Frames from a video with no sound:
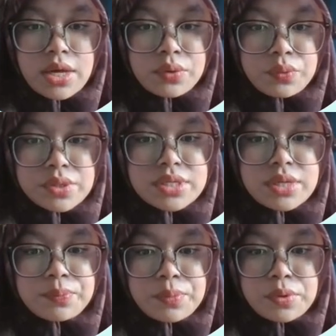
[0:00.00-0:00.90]
We
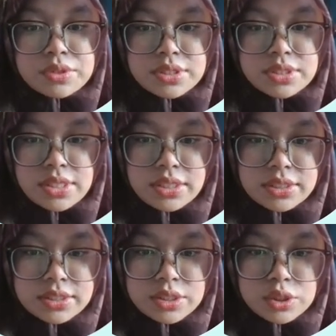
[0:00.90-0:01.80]
then proceed
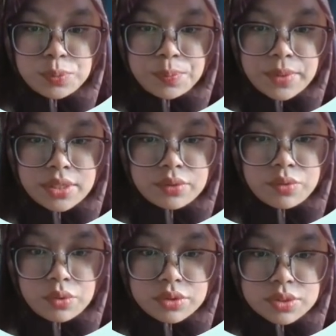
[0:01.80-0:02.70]
to pick
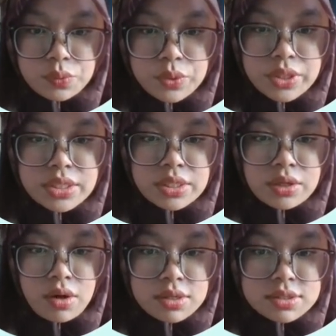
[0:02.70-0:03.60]
roads with a
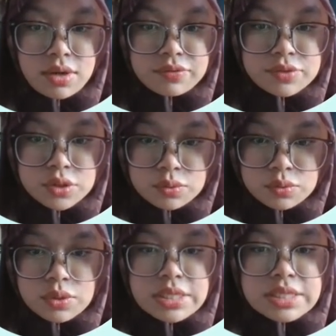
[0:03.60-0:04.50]
cost of 2,
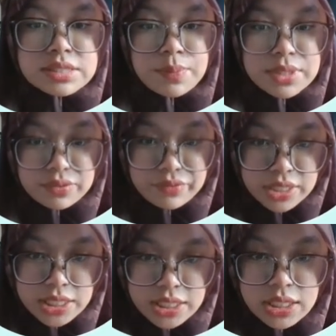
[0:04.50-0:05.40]

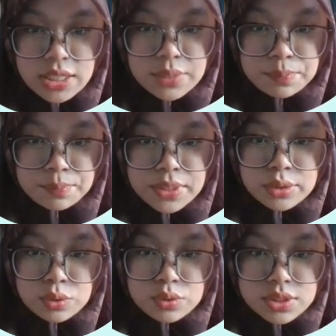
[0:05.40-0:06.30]
specifically B
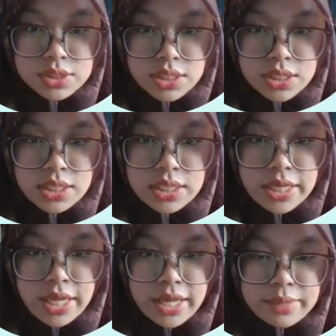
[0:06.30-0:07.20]
to C
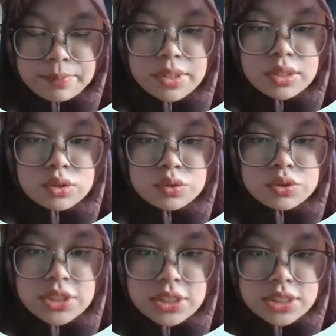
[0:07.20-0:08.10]
and B to
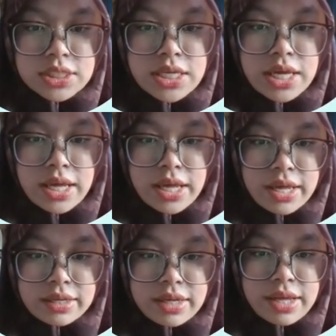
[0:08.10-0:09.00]
D
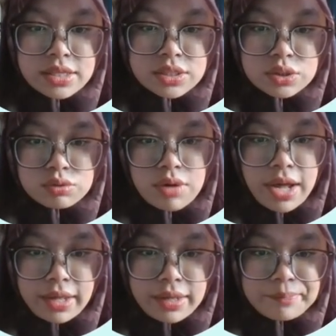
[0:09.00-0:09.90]
and H to I.